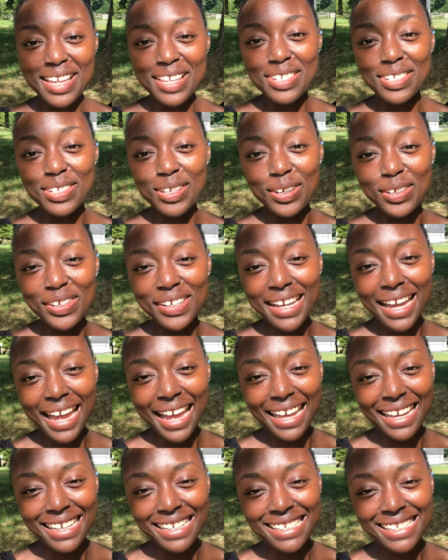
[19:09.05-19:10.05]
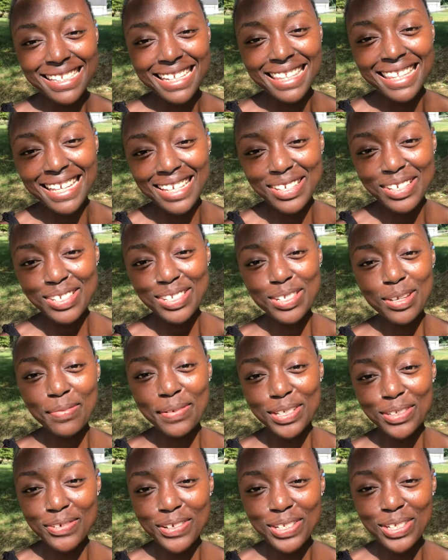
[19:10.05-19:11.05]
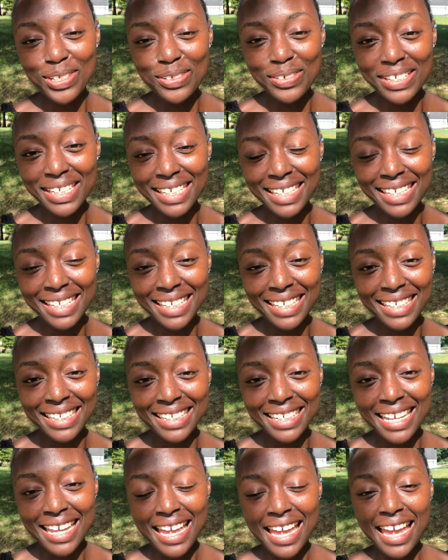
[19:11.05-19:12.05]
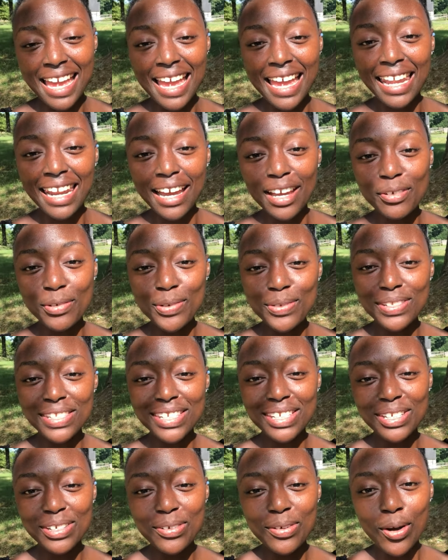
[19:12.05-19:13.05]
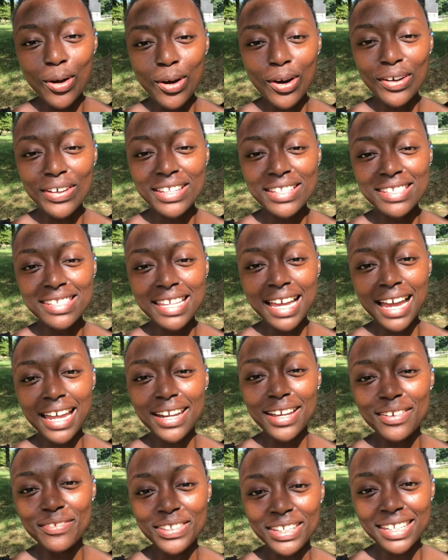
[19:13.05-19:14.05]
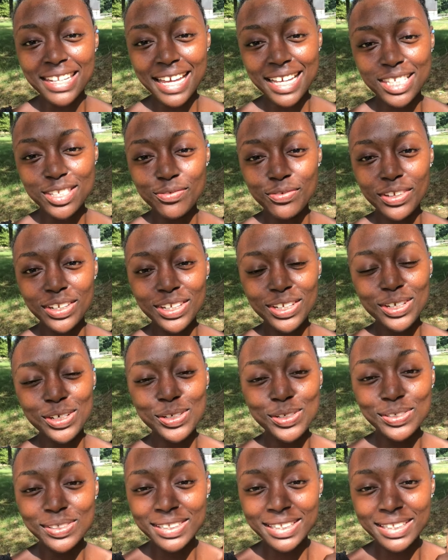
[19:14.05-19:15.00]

So you guys, thank you so much for tuning in, and I will see you all inside of the next video.